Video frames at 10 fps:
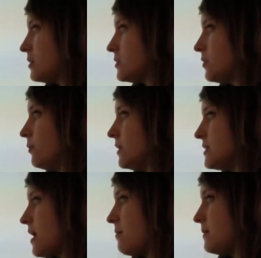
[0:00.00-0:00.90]
So what is
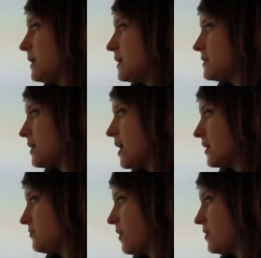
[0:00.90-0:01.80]
happening as our
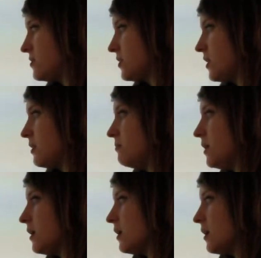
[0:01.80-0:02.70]
x values are getting
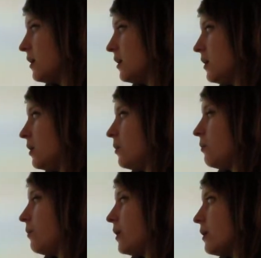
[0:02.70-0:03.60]
bigger?
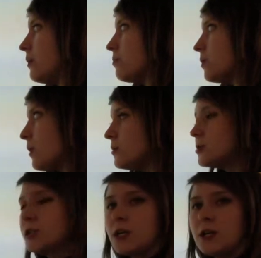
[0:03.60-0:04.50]
We are
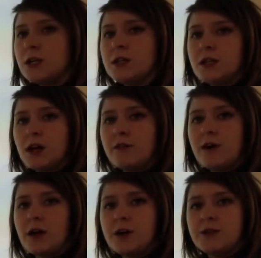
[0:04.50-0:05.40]
approaching a
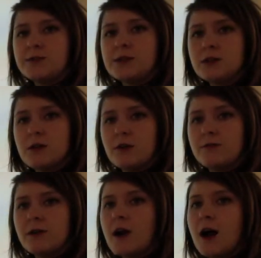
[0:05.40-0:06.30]
value of 0
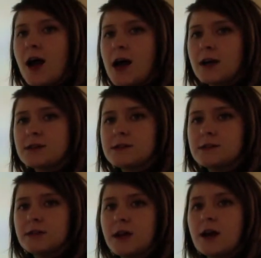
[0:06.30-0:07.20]
for our x.
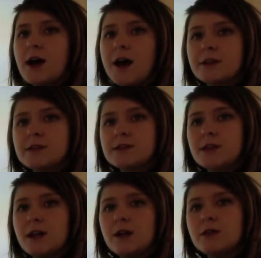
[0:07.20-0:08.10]
Okay, our x is
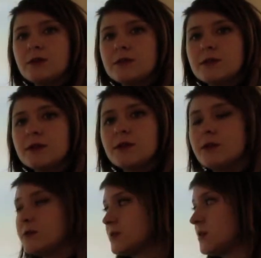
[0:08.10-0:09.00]
getting closer and
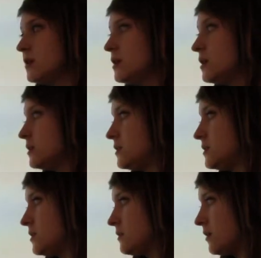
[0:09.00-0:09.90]
closer to
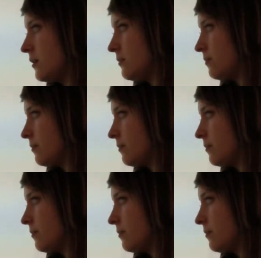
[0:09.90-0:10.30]
0.